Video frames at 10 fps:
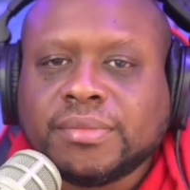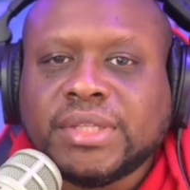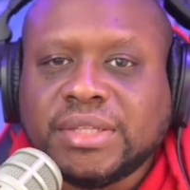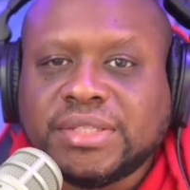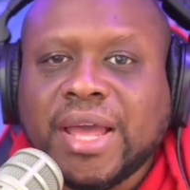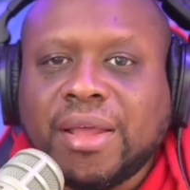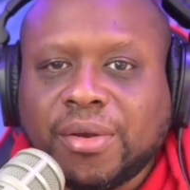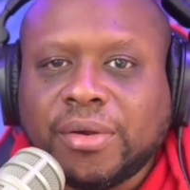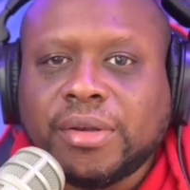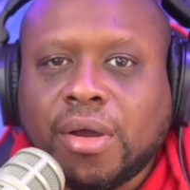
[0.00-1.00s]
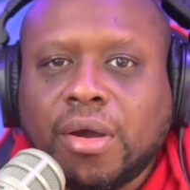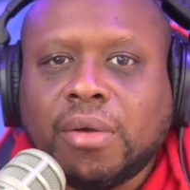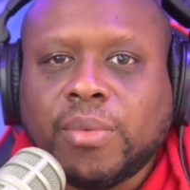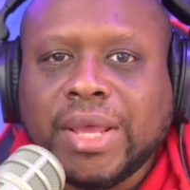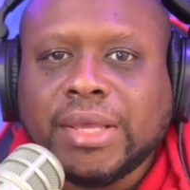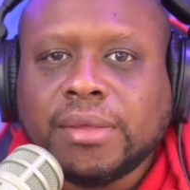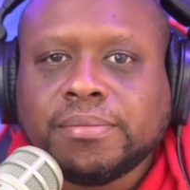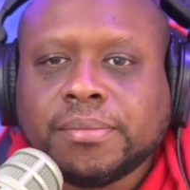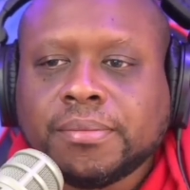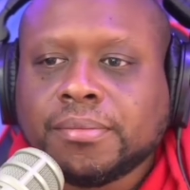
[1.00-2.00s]
is now learning the hard way.
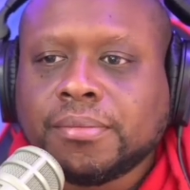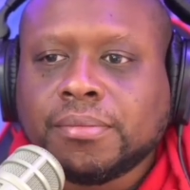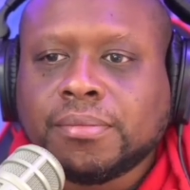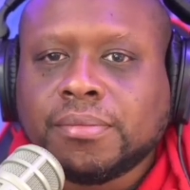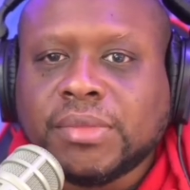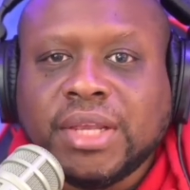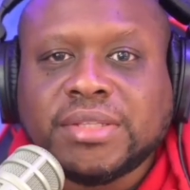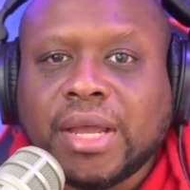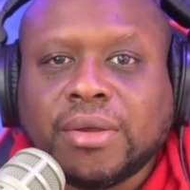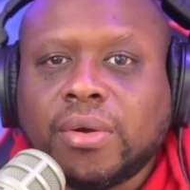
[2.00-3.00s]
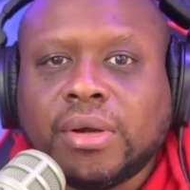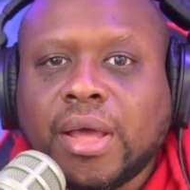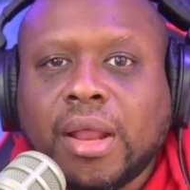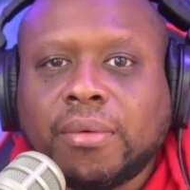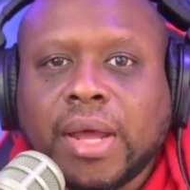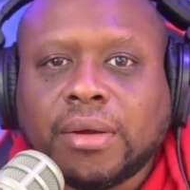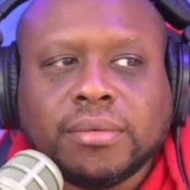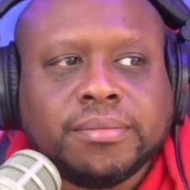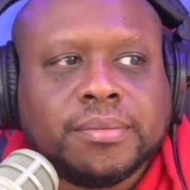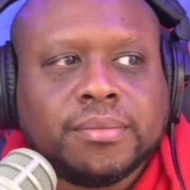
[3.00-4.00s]
He's not going to
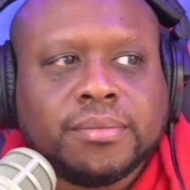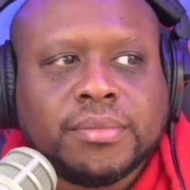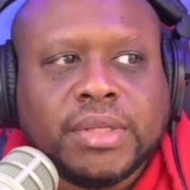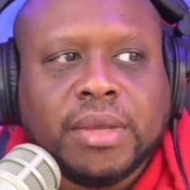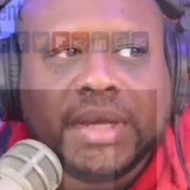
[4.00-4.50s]
Colorado. Here we